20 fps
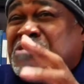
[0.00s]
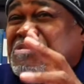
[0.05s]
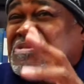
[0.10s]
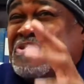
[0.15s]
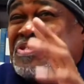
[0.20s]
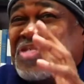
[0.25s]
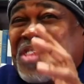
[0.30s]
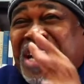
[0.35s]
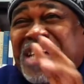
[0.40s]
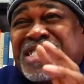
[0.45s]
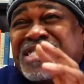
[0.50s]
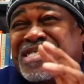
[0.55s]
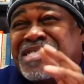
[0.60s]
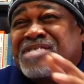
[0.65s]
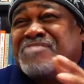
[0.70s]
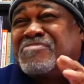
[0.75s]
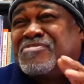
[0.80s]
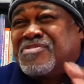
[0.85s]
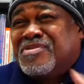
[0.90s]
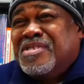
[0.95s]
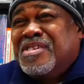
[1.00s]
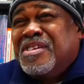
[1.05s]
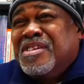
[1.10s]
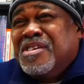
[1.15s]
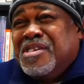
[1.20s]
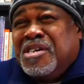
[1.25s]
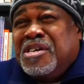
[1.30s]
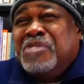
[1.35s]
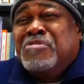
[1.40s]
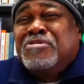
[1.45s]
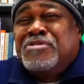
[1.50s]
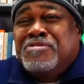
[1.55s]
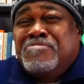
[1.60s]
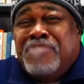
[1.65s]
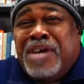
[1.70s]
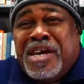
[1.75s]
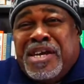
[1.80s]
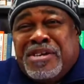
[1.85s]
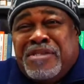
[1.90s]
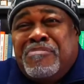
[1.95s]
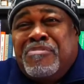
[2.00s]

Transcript: It was nice. He was he was the man.